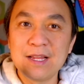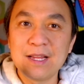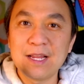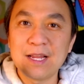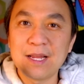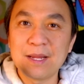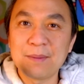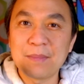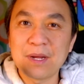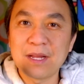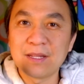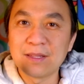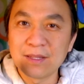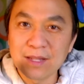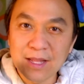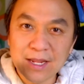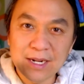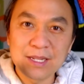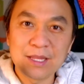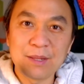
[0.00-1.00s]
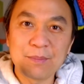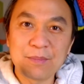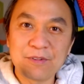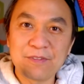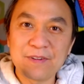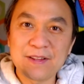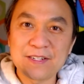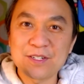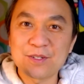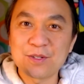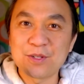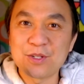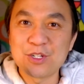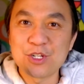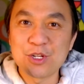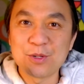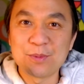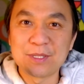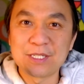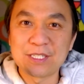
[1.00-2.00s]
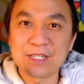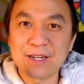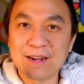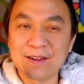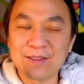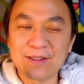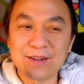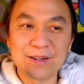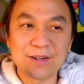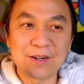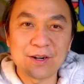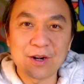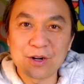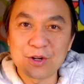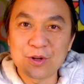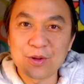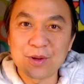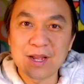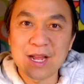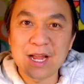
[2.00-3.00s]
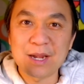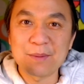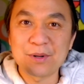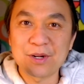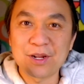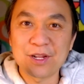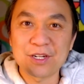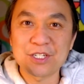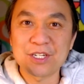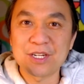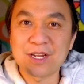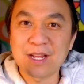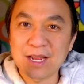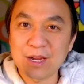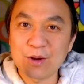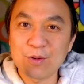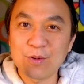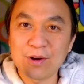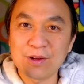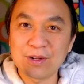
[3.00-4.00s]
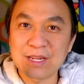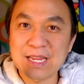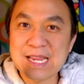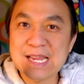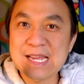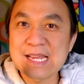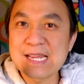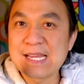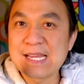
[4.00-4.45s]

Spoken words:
A lot of the professional YouTubers out there are doing high production, high quality,